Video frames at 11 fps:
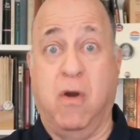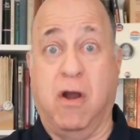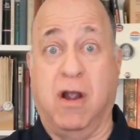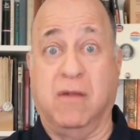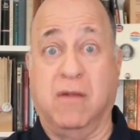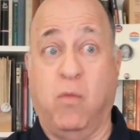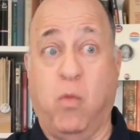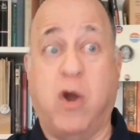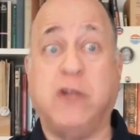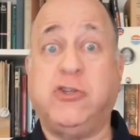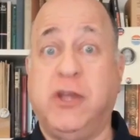are
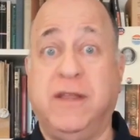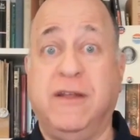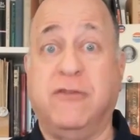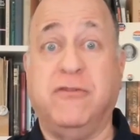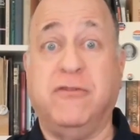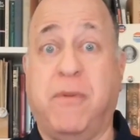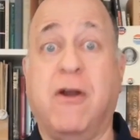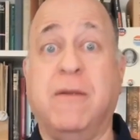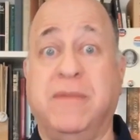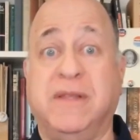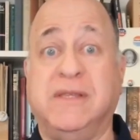watching their
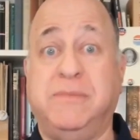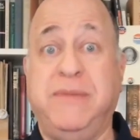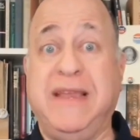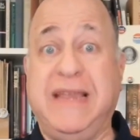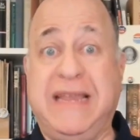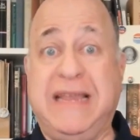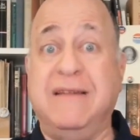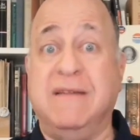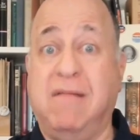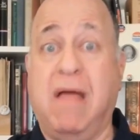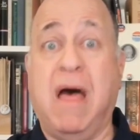departments being eaten
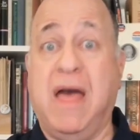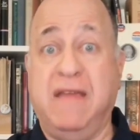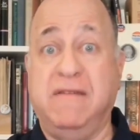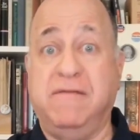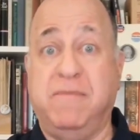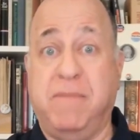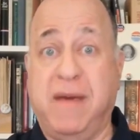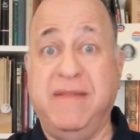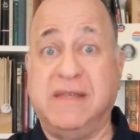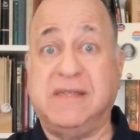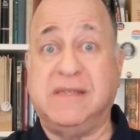alive by
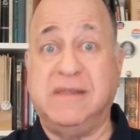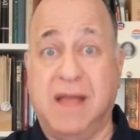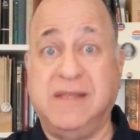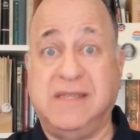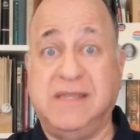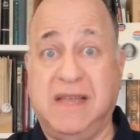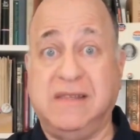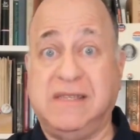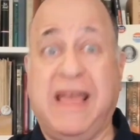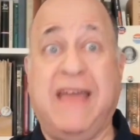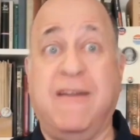this
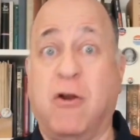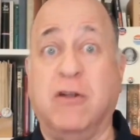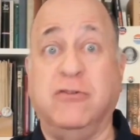nonsense and are